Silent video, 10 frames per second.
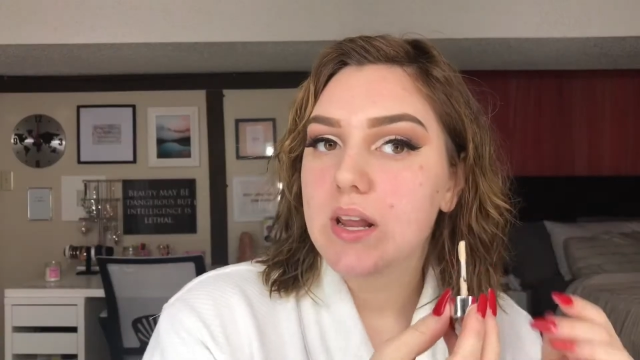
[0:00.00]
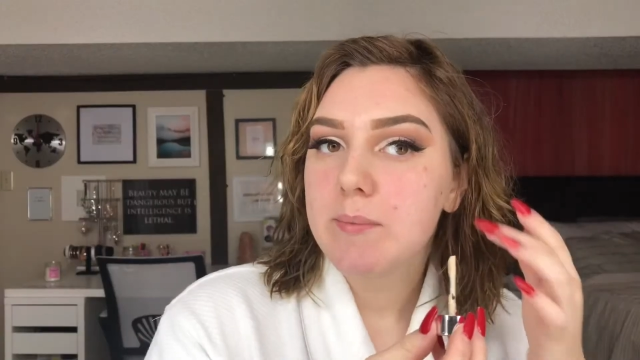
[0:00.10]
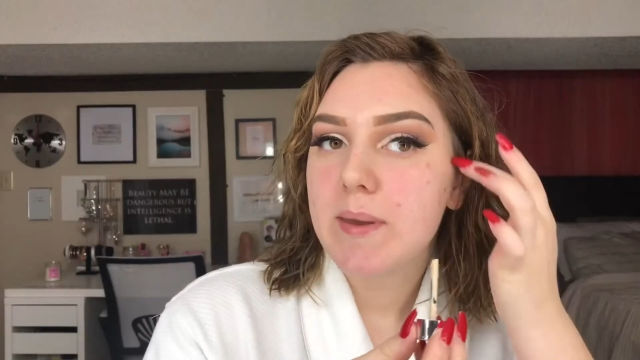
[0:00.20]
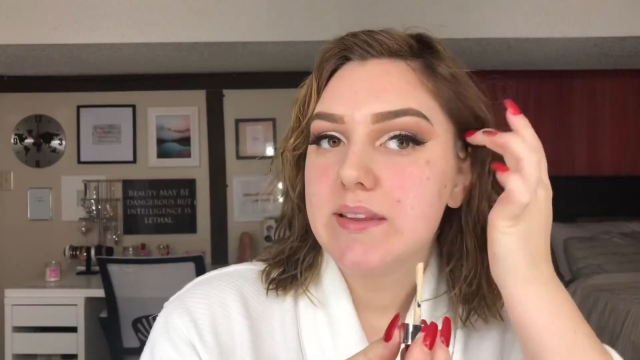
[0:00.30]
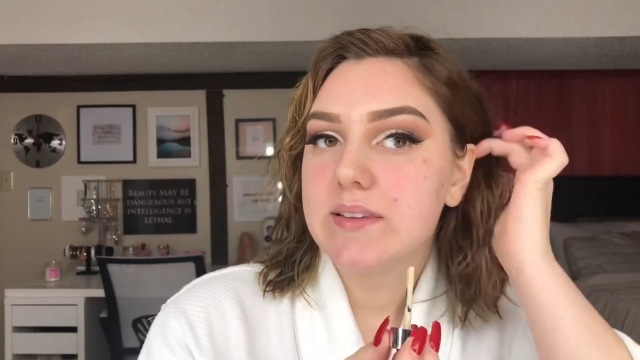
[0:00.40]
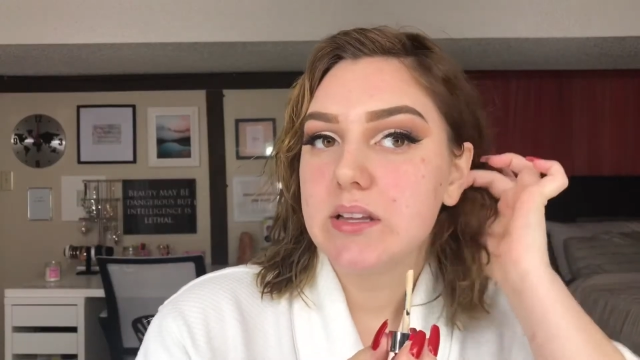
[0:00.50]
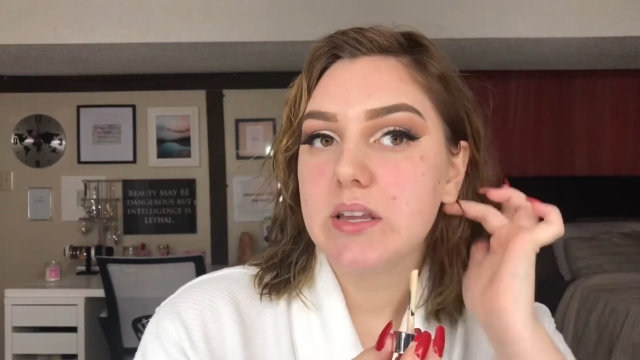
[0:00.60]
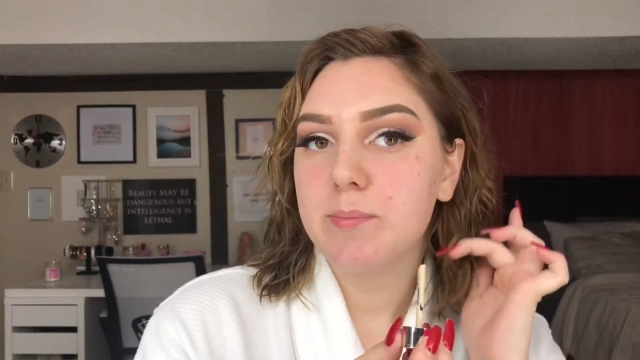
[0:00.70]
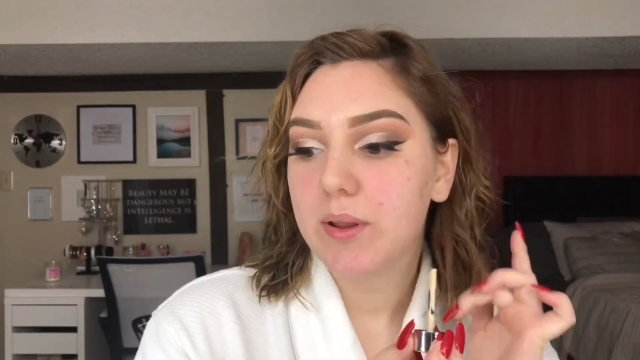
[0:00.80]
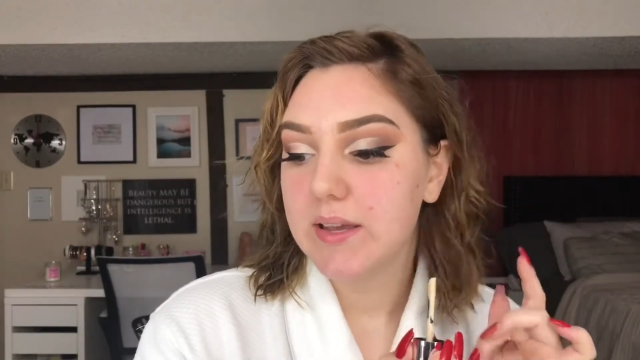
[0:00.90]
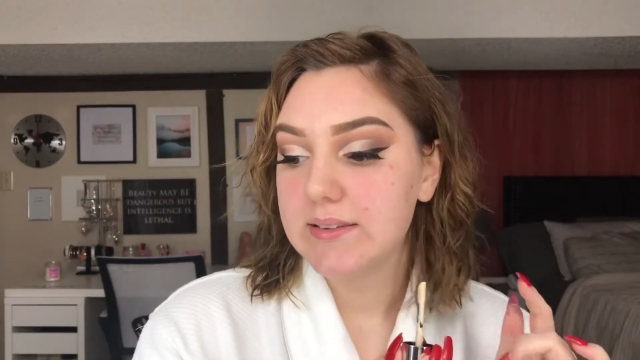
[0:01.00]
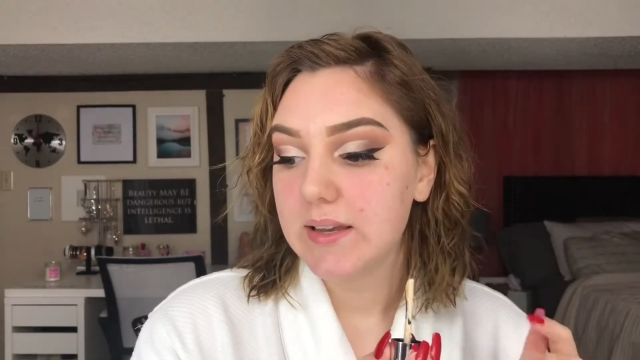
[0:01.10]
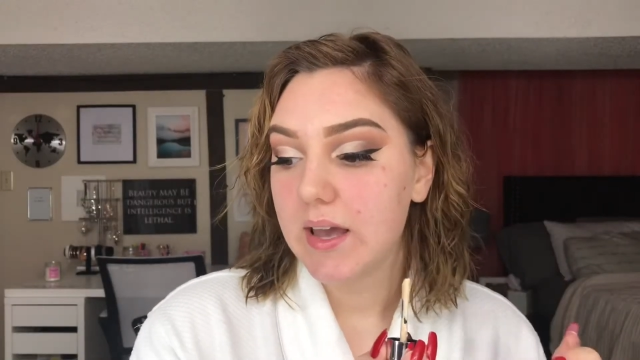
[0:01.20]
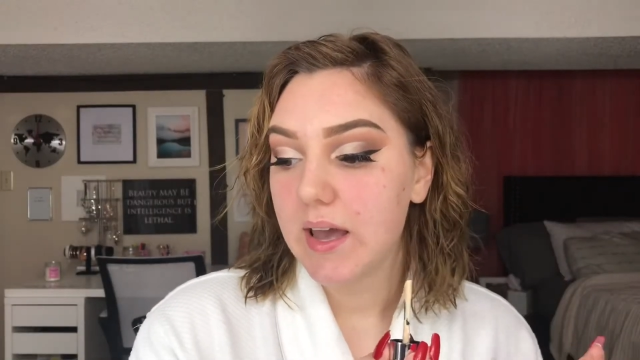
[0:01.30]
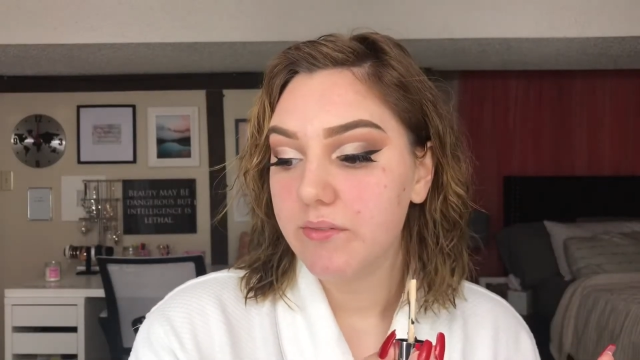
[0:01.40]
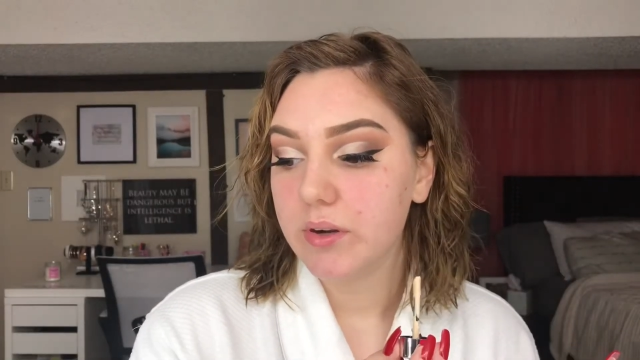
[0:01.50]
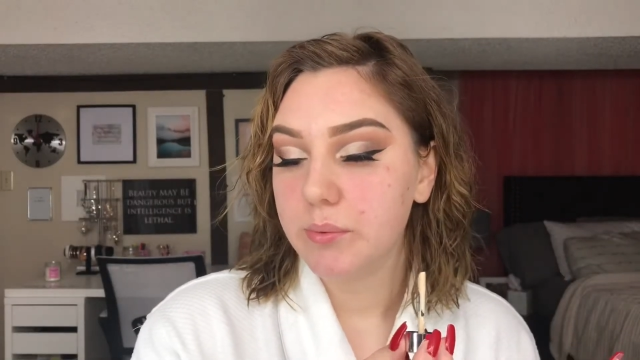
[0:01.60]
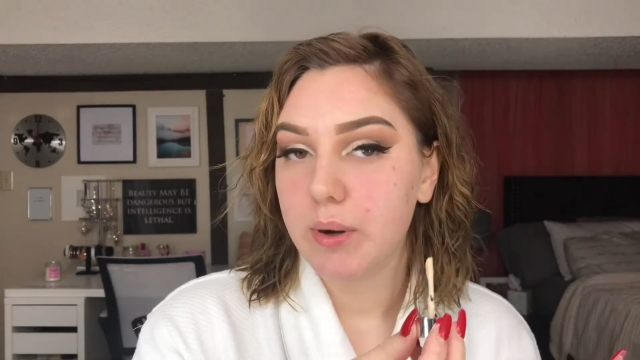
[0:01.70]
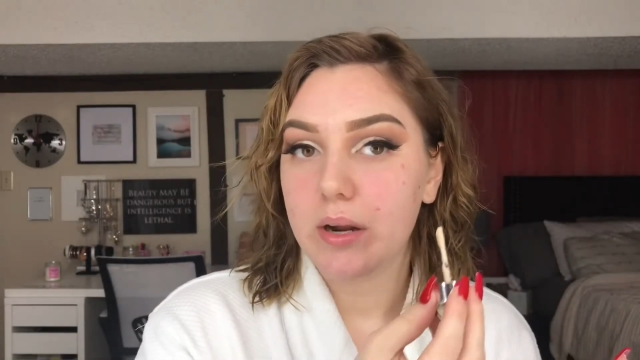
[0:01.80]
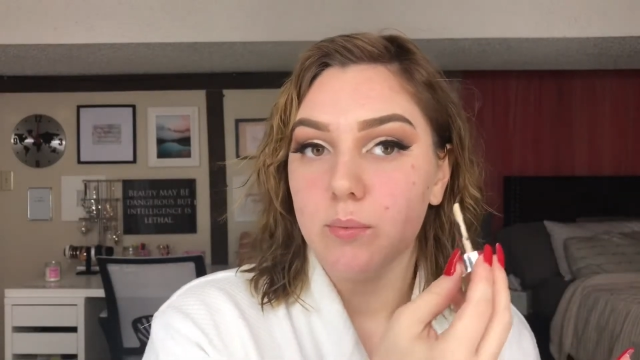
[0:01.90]
and I basically place it
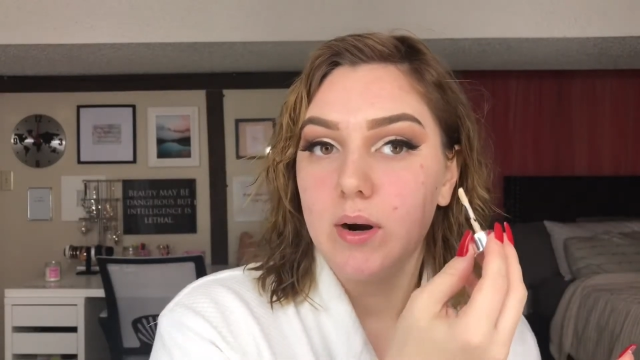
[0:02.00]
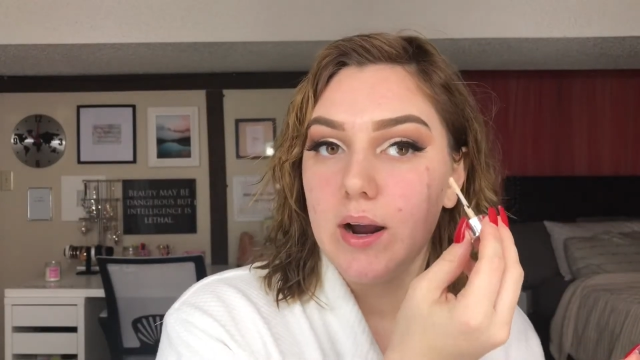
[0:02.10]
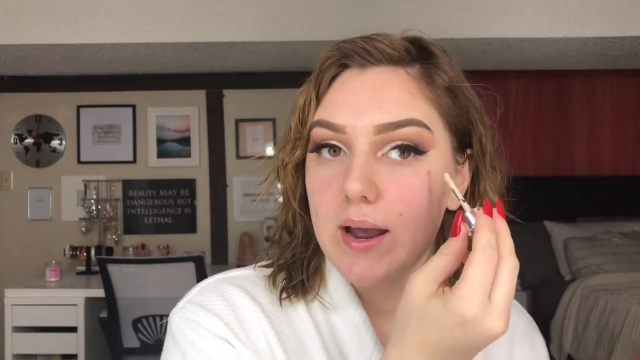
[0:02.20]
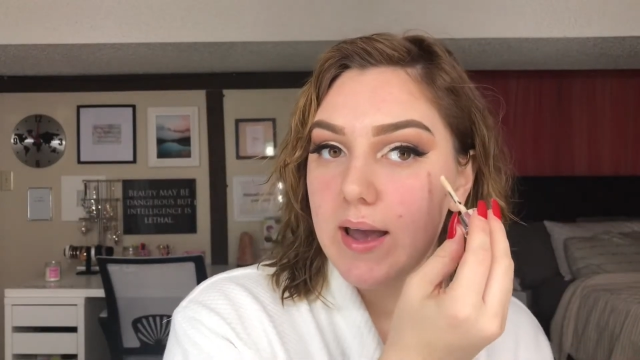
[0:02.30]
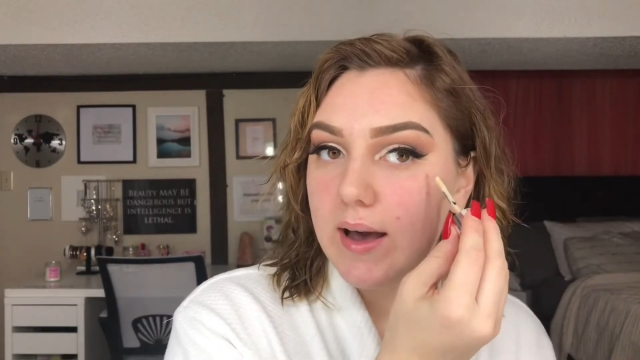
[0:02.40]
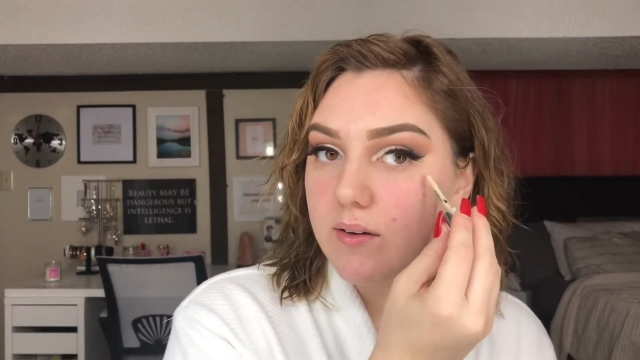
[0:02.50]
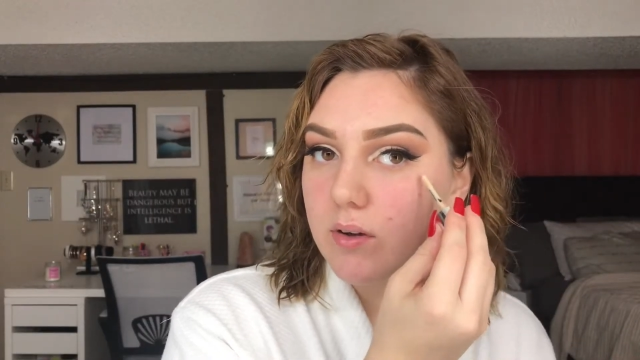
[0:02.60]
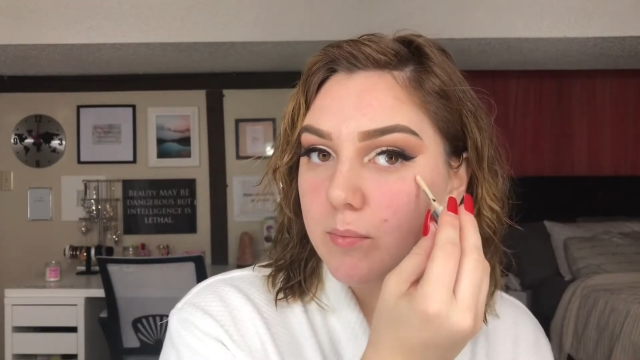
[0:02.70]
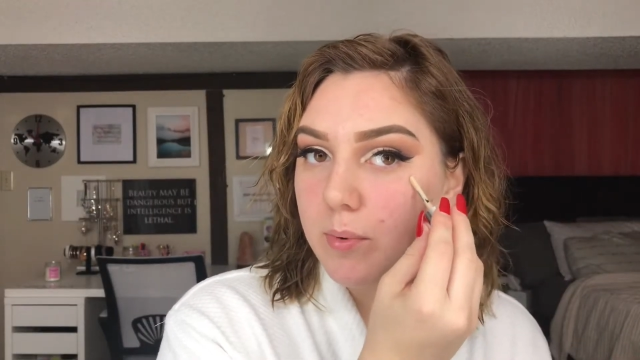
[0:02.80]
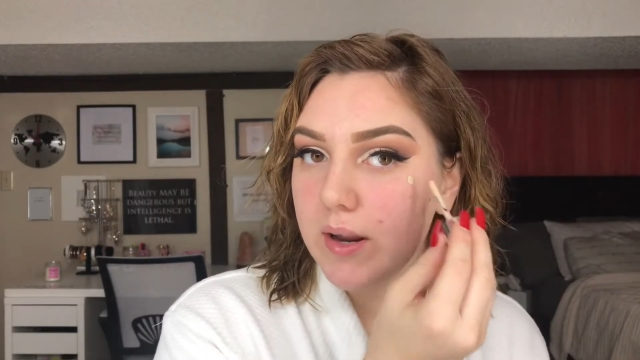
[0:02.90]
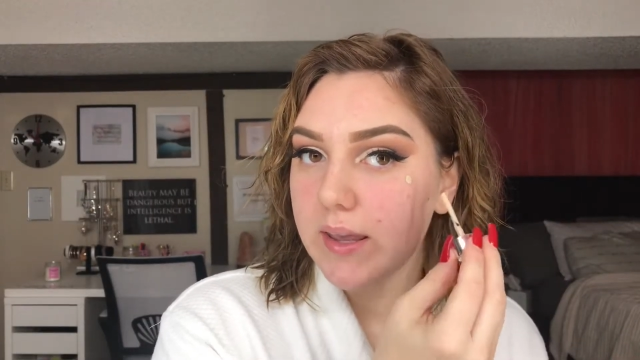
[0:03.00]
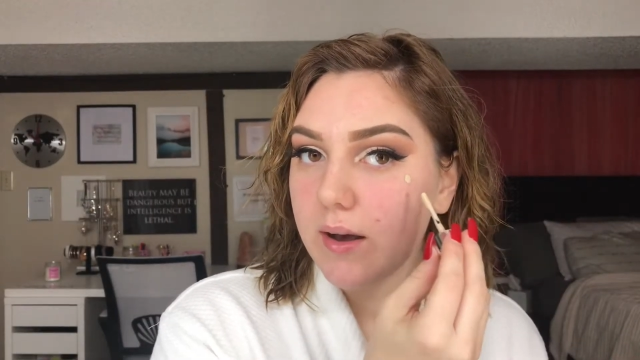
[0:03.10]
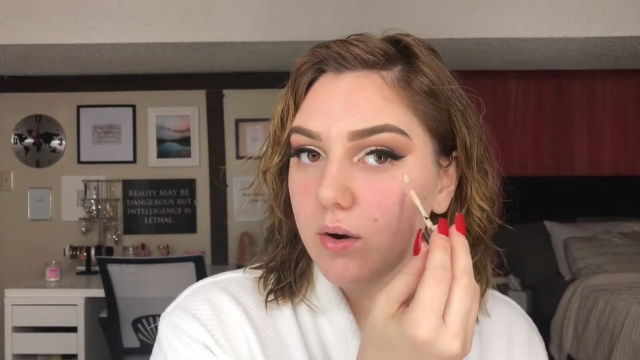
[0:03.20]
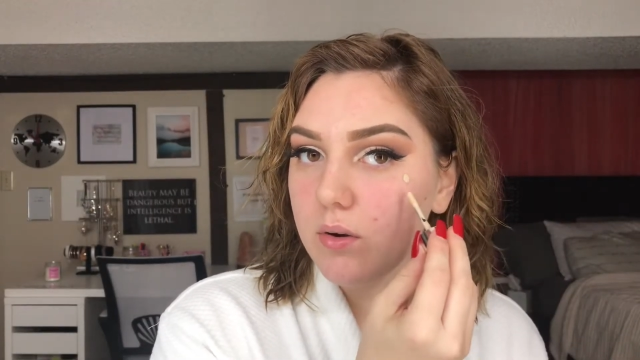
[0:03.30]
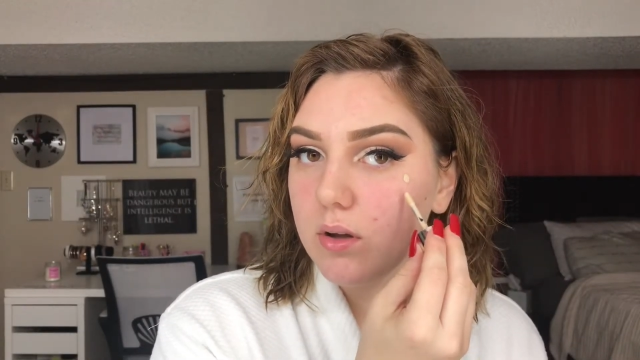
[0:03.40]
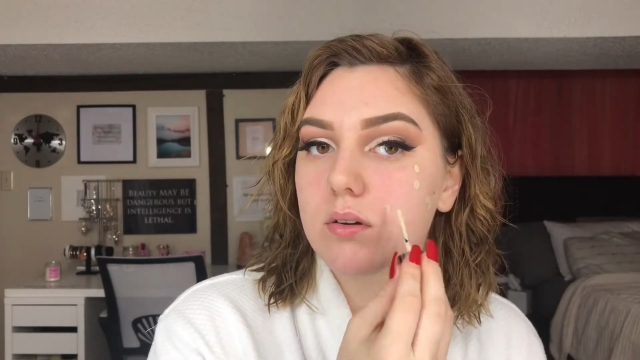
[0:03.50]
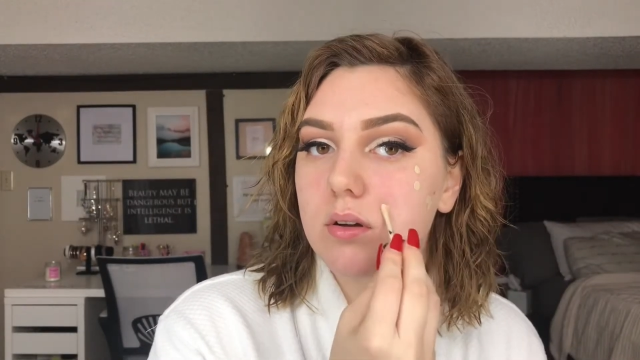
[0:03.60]
everywhere where I have a breakout.